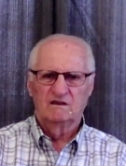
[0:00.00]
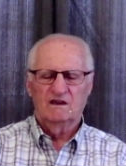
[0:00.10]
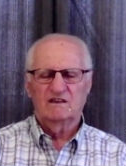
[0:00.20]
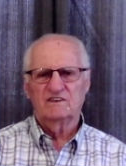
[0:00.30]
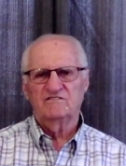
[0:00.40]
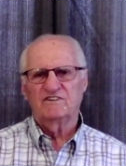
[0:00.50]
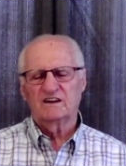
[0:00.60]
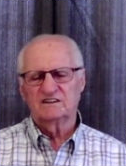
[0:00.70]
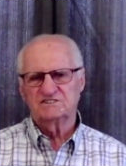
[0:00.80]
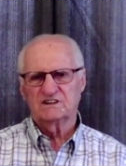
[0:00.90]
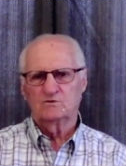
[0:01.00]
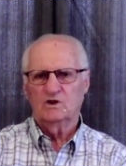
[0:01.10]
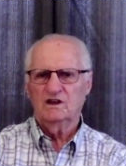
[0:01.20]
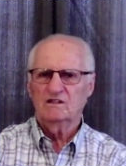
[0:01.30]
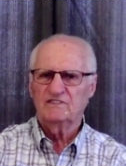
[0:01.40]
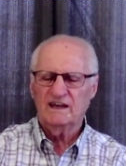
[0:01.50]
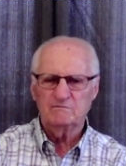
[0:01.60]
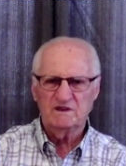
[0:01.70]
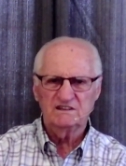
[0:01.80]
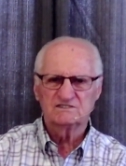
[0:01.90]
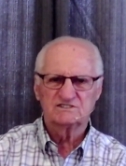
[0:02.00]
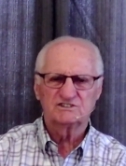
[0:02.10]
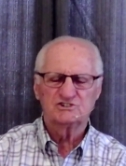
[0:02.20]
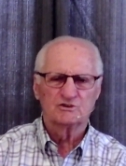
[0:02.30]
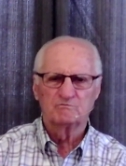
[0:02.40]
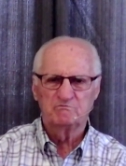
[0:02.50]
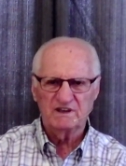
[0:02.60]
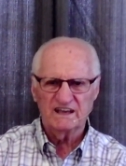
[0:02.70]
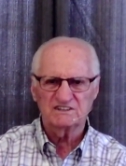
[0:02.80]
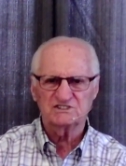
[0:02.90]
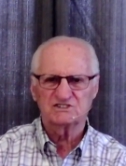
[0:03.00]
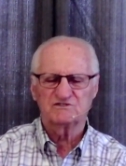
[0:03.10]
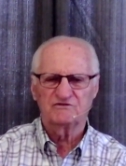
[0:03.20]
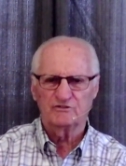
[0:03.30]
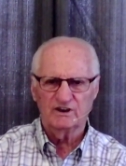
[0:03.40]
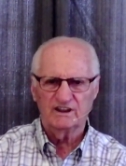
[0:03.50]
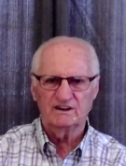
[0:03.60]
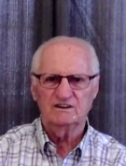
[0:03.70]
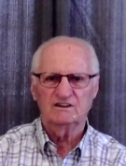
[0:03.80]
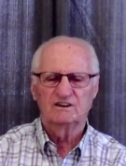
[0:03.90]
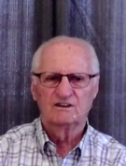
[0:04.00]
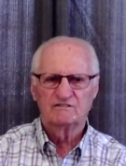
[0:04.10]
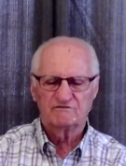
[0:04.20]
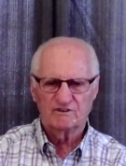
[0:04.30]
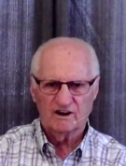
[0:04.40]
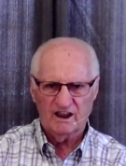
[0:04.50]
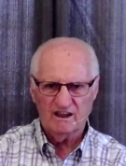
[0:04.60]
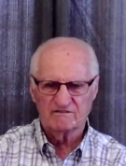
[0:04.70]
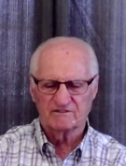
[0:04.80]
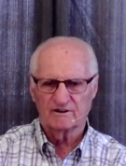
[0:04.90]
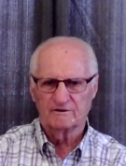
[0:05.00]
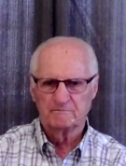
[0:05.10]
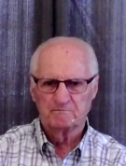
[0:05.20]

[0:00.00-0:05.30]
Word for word: And they finally said, well, that means that your best friend forever.